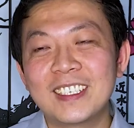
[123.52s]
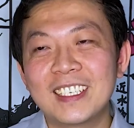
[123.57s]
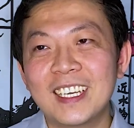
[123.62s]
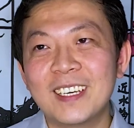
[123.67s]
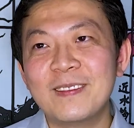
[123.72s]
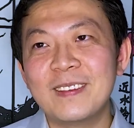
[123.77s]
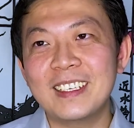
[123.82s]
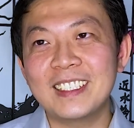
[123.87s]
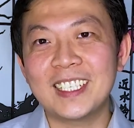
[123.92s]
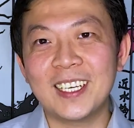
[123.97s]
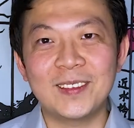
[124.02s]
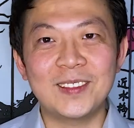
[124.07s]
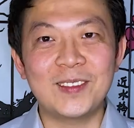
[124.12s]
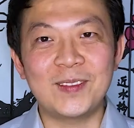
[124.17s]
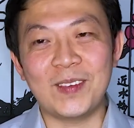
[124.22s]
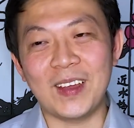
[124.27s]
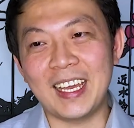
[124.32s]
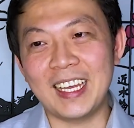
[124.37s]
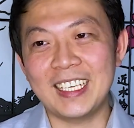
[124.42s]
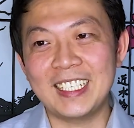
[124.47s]
give me some
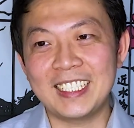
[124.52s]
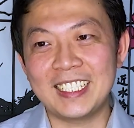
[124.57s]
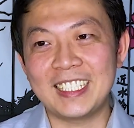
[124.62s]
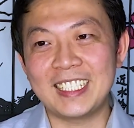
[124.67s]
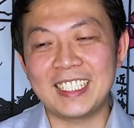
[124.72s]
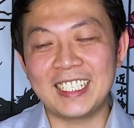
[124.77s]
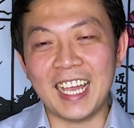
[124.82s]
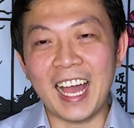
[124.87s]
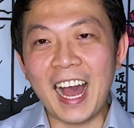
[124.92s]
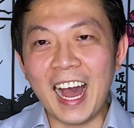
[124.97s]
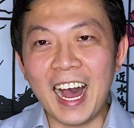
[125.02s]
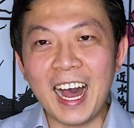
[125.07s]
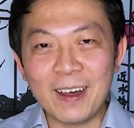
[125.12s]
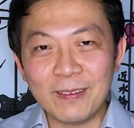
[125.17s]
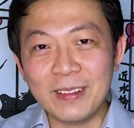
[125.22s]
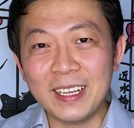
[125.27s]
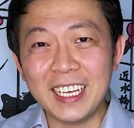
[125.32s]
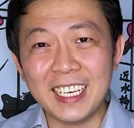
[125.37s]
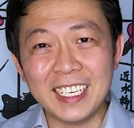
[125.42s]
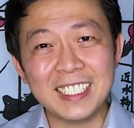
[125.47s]
space, uh,
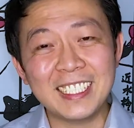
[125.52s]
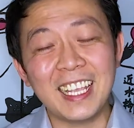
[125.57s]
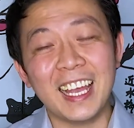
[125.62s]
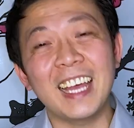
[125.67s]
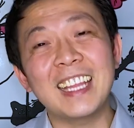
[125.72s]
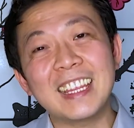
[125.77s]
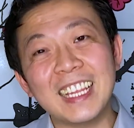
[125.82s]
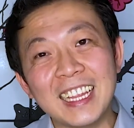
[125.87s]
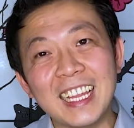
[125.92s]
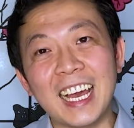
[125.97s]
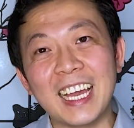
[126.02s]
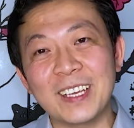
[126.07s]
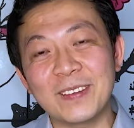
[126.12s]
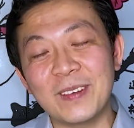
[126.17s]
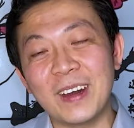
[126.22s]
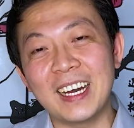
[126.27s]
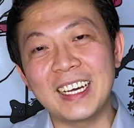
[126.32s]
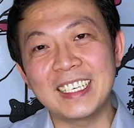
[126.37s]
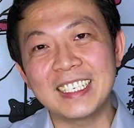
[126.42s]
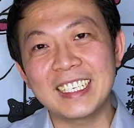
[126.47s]
please hit the like
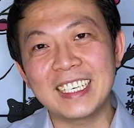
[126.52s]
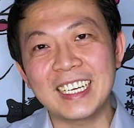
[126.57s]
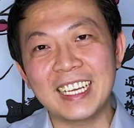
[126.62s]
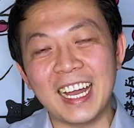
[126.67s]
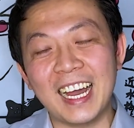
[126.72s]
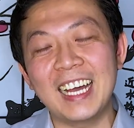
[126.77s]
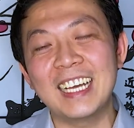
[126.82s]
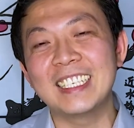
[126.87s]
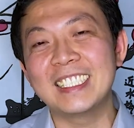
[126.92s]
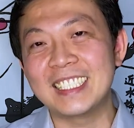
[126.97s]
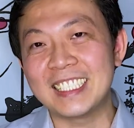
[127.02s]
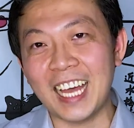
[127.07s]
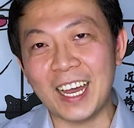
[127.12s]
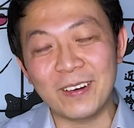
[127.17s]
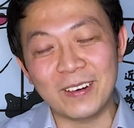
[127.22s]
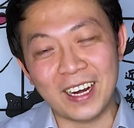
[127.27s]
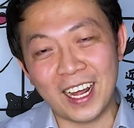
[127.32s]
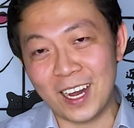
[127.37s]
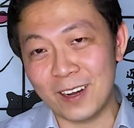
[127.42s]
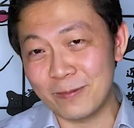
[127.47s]
button because that
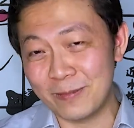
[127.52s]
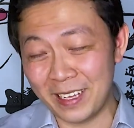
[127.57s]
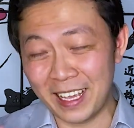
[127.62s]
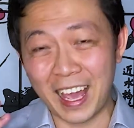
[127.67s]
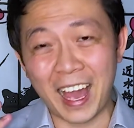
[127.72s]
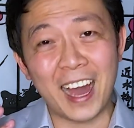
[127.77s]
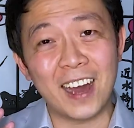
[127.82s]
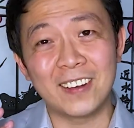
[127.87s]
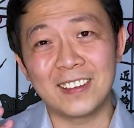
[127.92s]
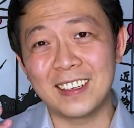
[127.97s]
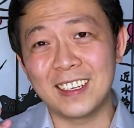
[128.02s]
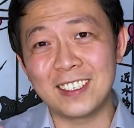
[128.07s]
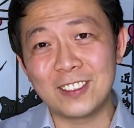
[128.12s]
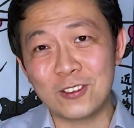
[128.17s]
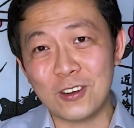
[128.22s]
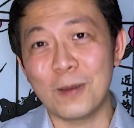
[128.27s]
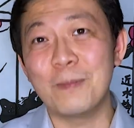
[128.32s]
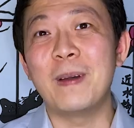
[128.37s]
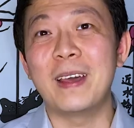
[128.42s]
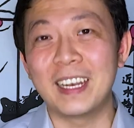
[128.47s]
would help me out
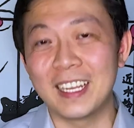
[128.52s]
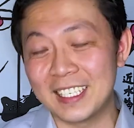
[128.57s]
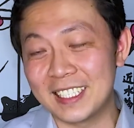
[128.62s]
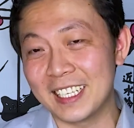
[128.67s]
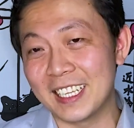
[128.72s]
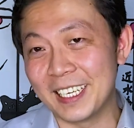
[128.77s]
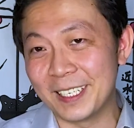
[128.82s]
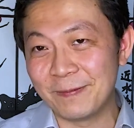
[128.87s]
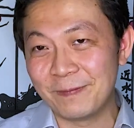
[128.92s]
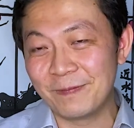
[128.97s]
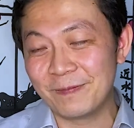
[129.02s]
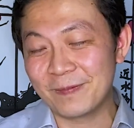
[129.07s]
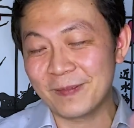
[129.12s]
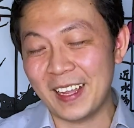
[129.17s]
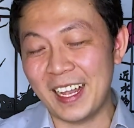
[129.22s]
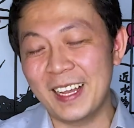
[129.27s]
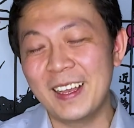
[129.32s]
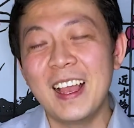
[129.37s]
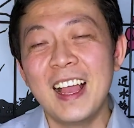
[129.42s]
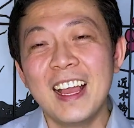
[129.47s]
tremendously.
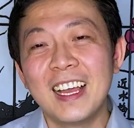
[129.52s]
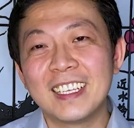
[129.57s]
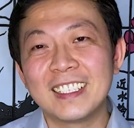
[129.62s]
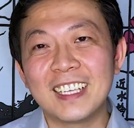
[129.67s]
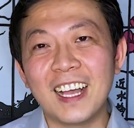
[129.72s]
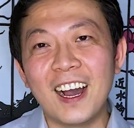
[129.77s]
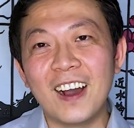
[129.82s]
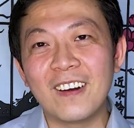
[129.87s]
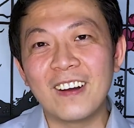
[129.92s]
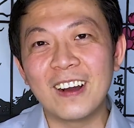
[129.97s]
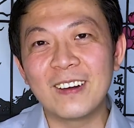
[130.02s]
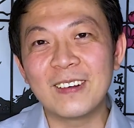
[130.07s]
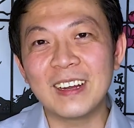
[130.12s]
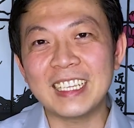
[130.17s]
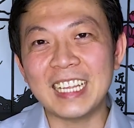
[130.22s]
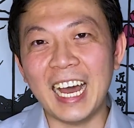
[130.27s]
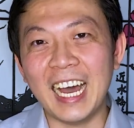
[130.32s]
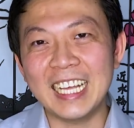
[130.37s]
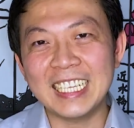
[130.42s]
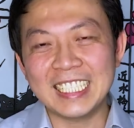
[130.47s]
Okay? Uh, so, with
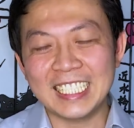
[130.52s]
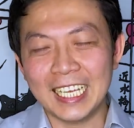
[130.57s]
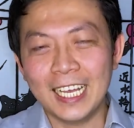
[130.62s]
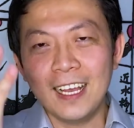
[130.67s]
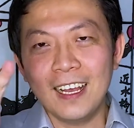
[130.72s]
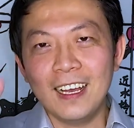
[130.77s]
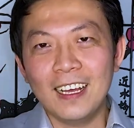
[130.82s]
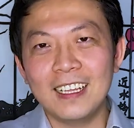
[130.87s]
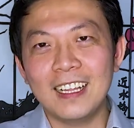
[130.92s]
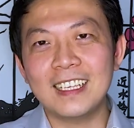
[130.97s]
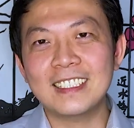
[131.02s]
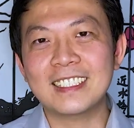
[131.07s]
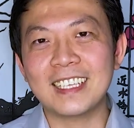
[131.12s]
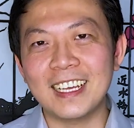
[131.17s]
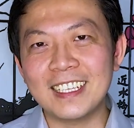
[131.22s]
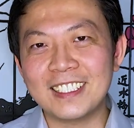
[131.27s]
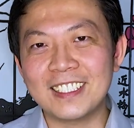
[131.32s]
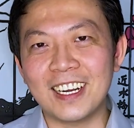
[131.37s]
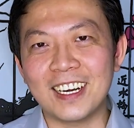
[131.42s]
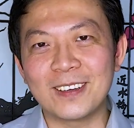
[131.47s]
that, let's
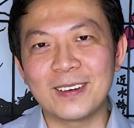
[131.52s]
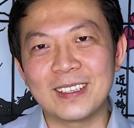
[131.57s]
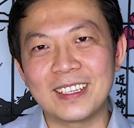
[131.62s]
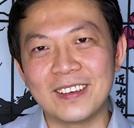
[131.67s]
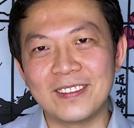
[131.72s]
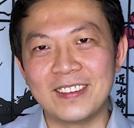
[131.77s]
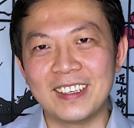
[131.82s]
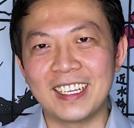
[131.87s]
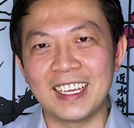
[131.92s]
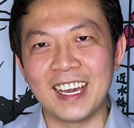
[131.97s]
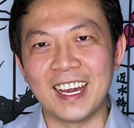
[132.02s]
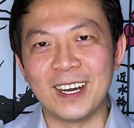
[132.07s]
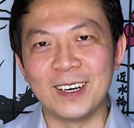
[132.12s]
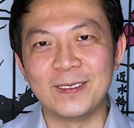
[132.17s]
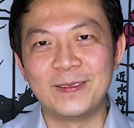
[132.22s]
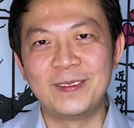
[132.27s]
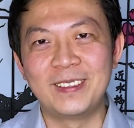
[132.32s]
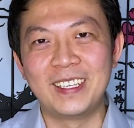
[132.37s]
get started with the video.